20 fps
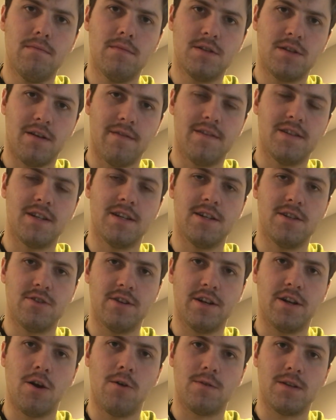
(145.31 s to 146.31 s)
service
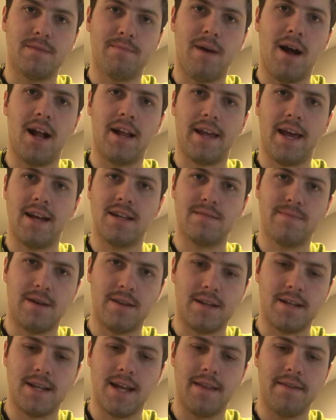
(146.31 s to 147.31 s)
industry coaches podcast
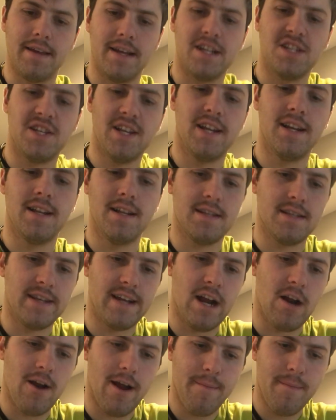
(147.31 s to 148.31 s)
about the 10 things you need in a
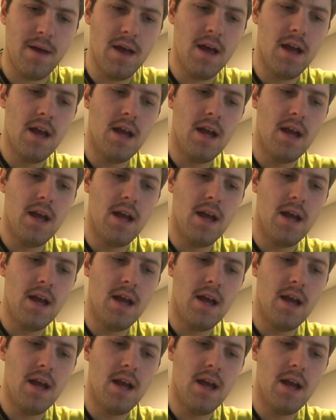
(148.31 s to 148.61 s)
CRM.